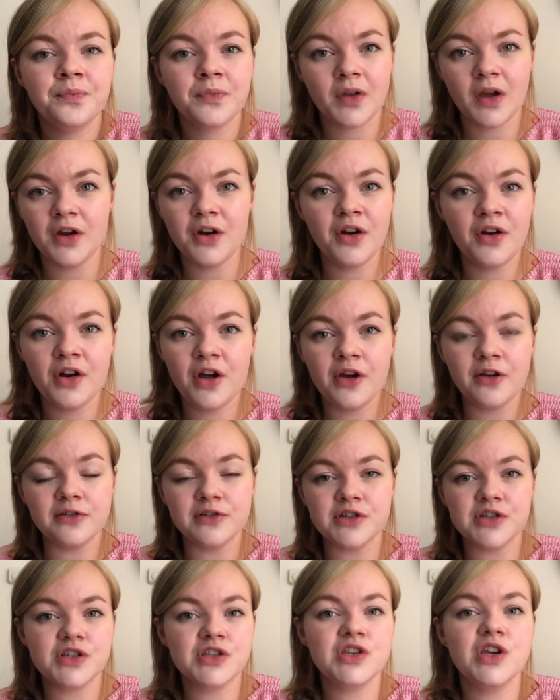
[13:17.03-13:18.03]
I don't know,
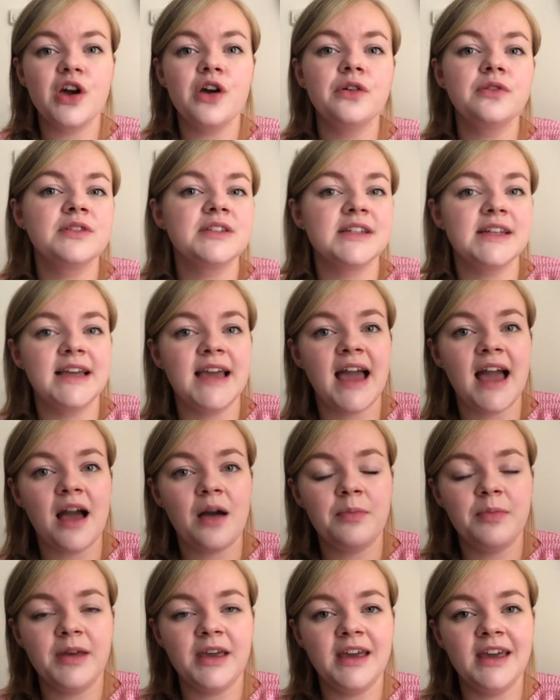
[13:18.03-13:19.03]
just totally
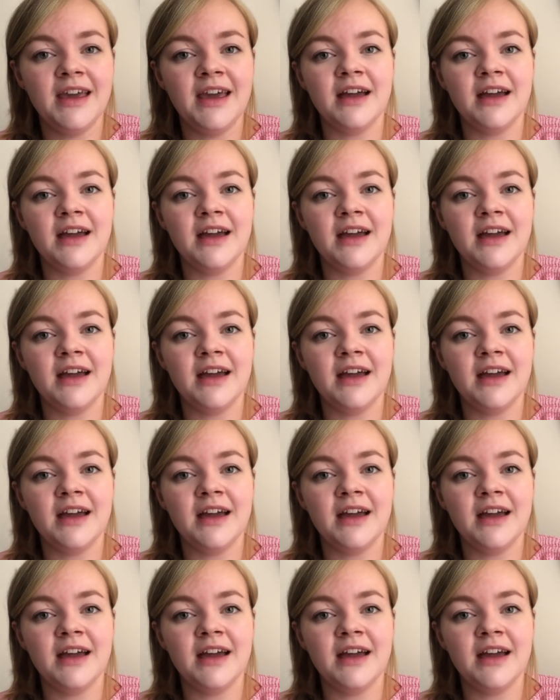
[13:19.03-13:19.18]
happy